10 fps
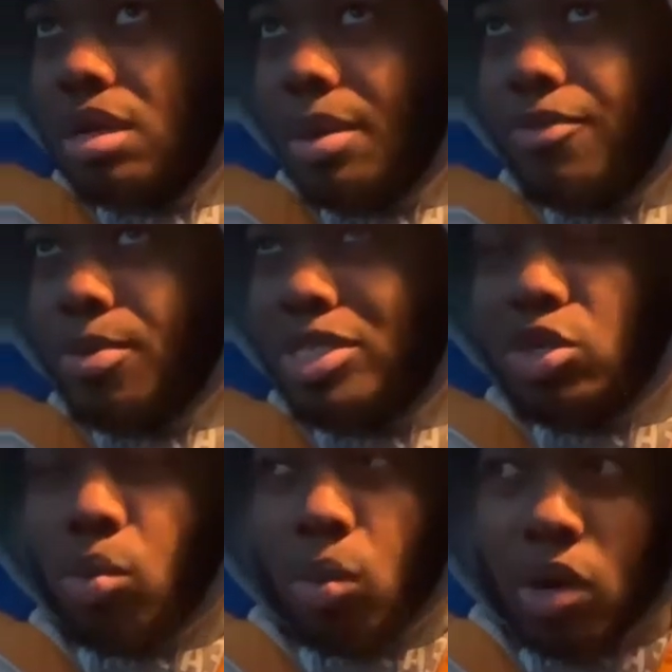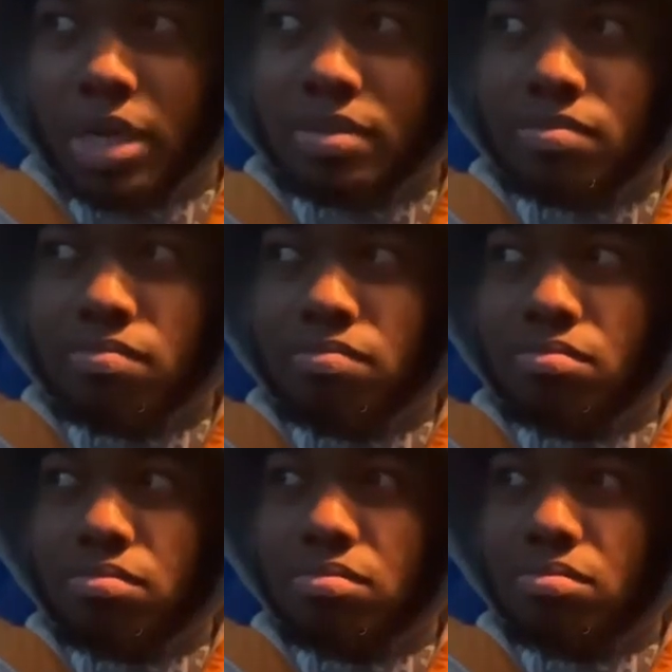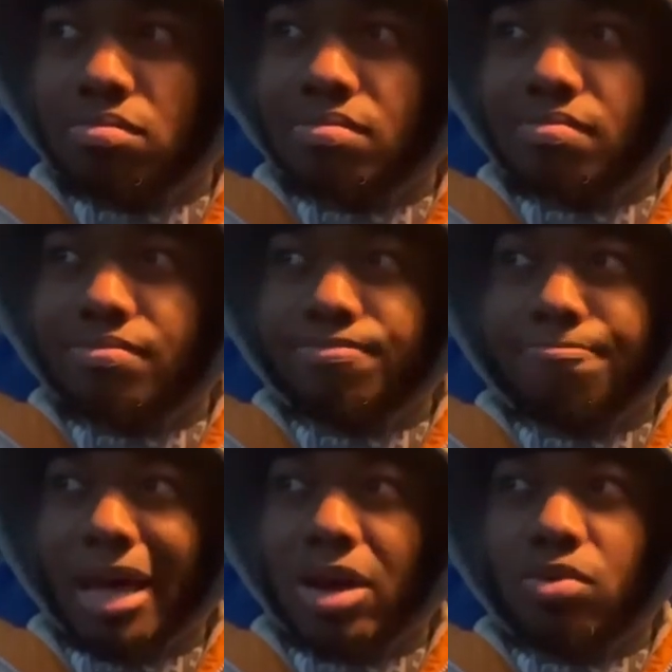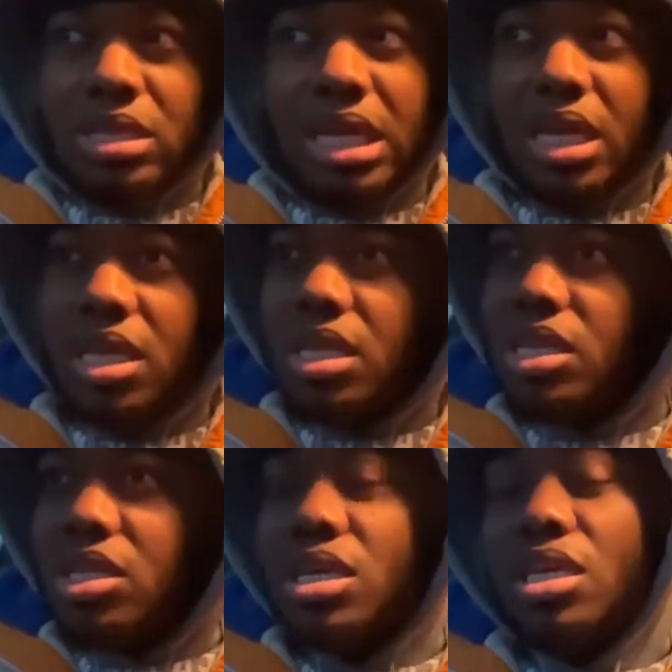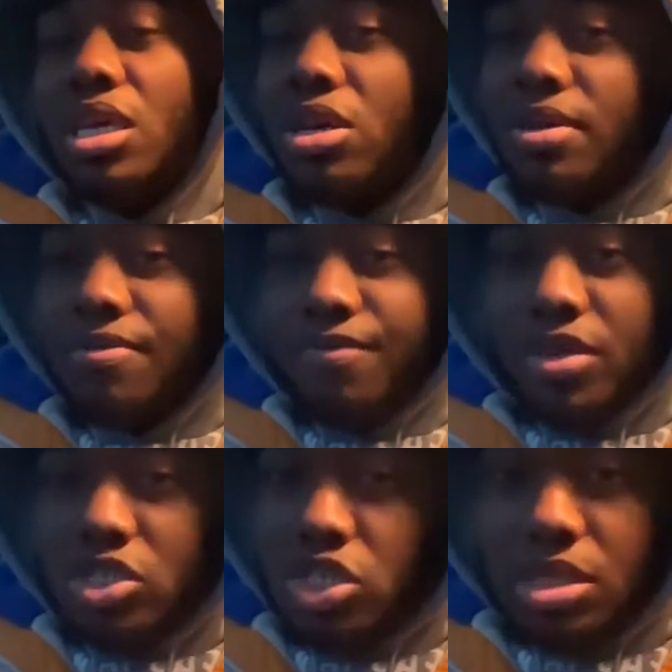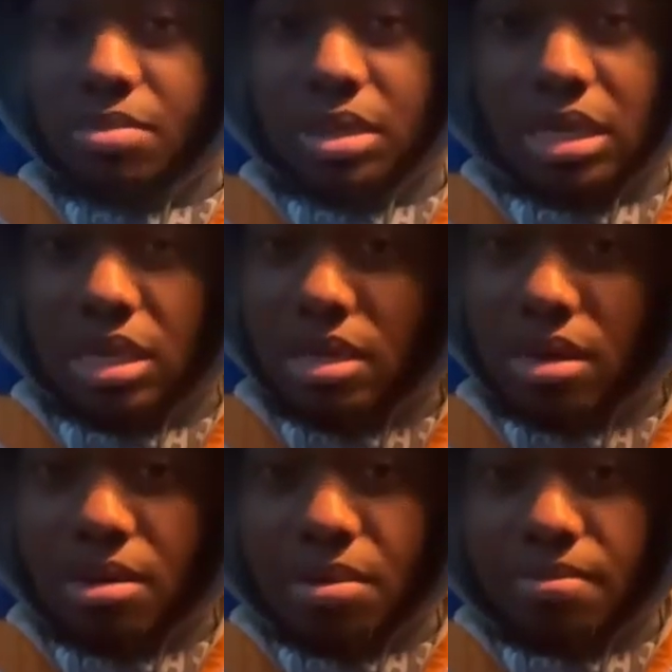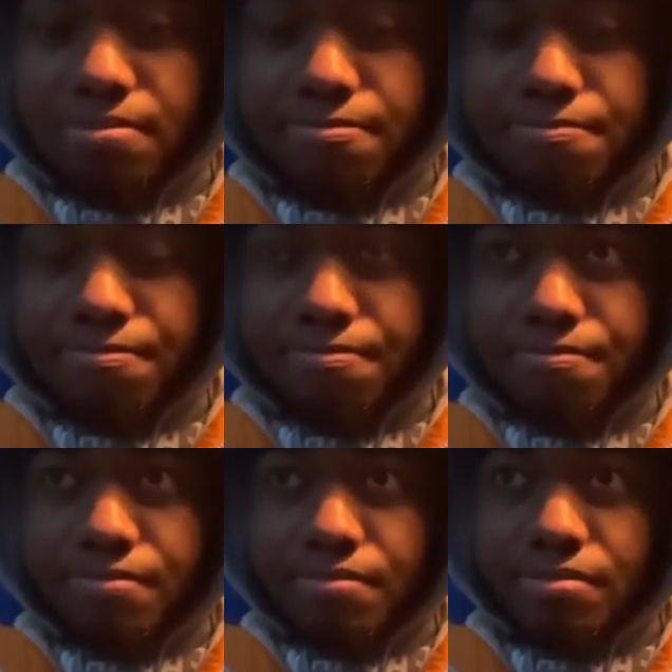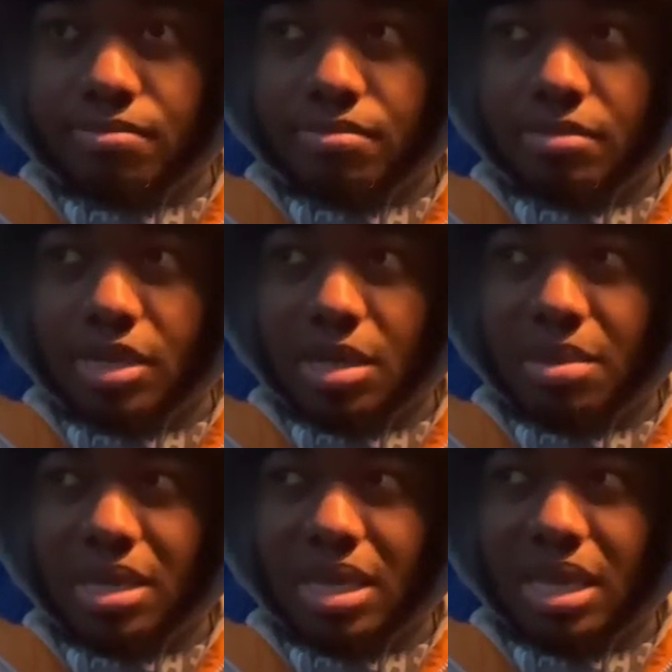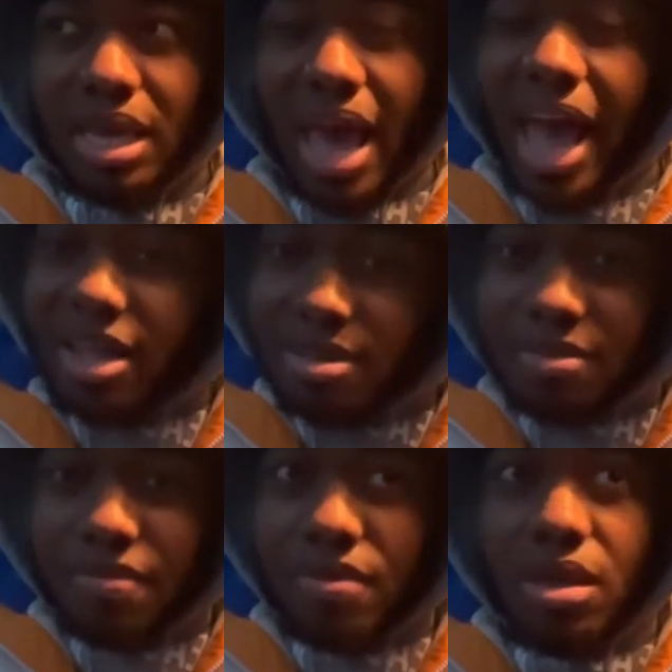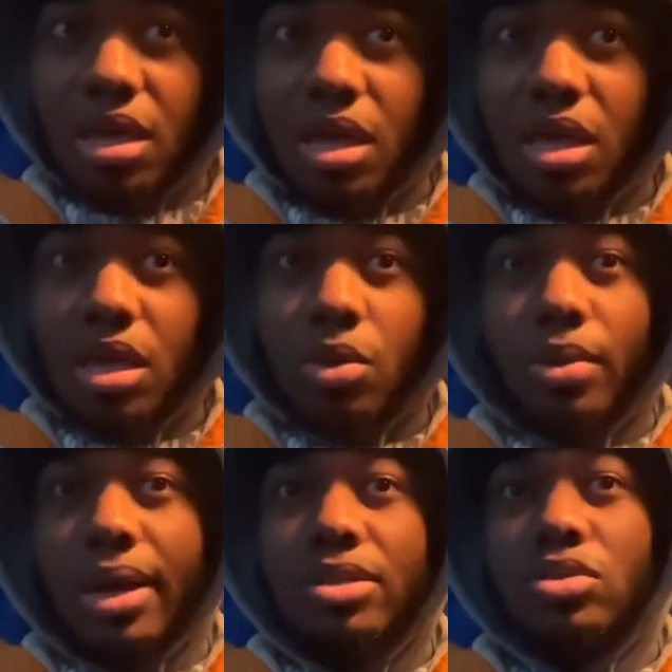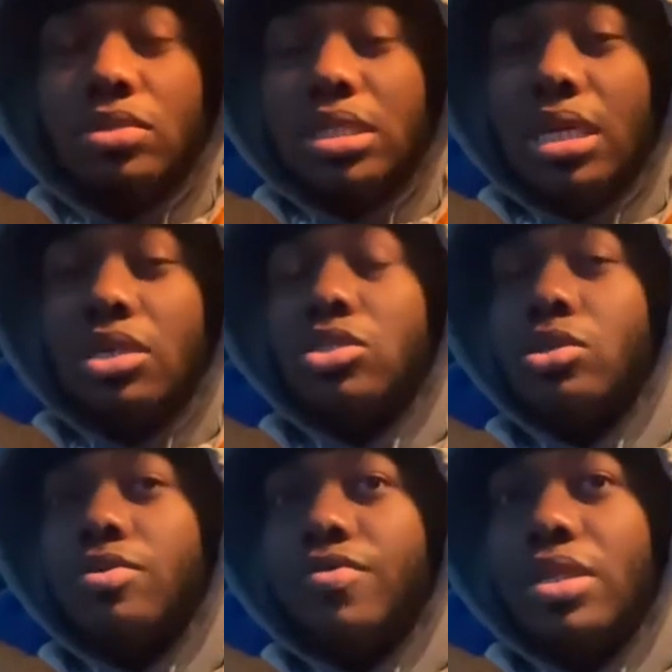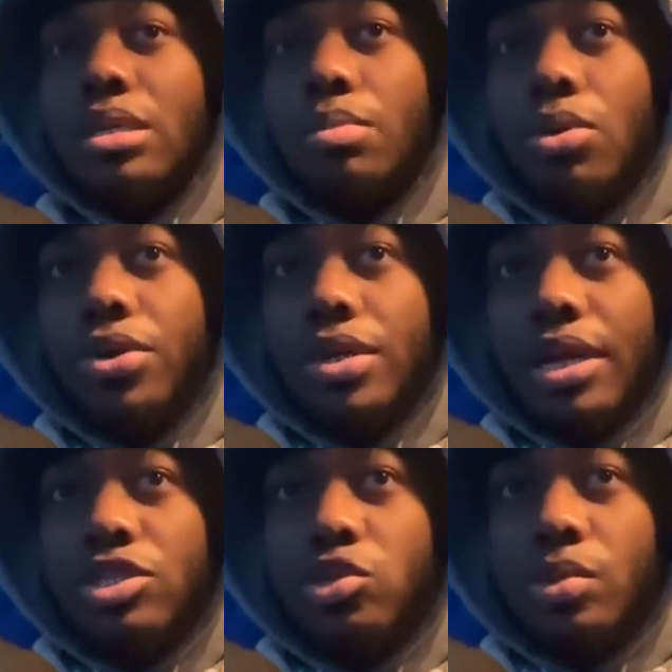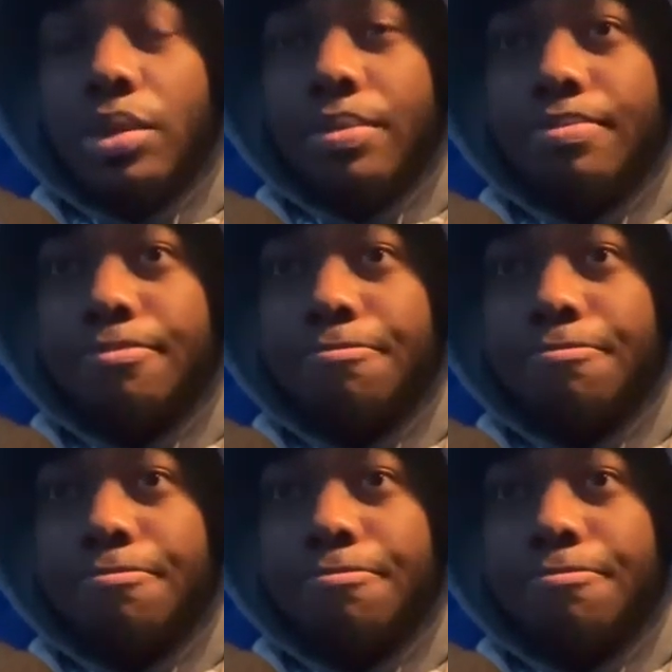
I mean, if you're missing one, I don't think your year can function and be um, be active without those things. So it's really important that you um